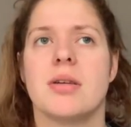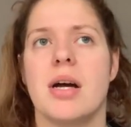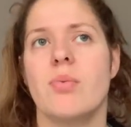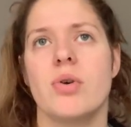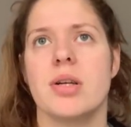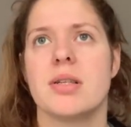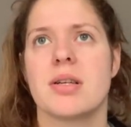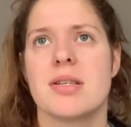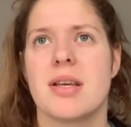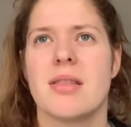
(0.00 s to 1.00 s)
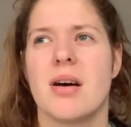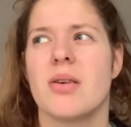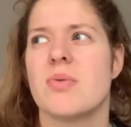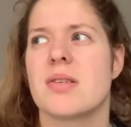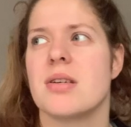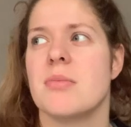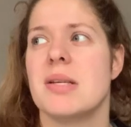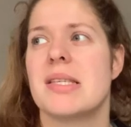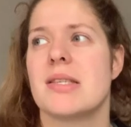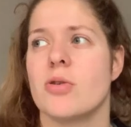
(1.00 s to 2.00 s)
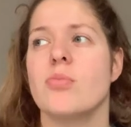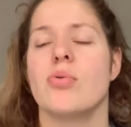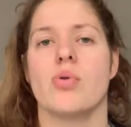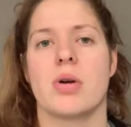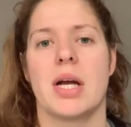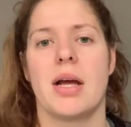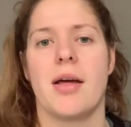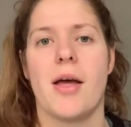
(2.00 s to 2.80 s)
I wouldn't, because I thought it was going to be so boring.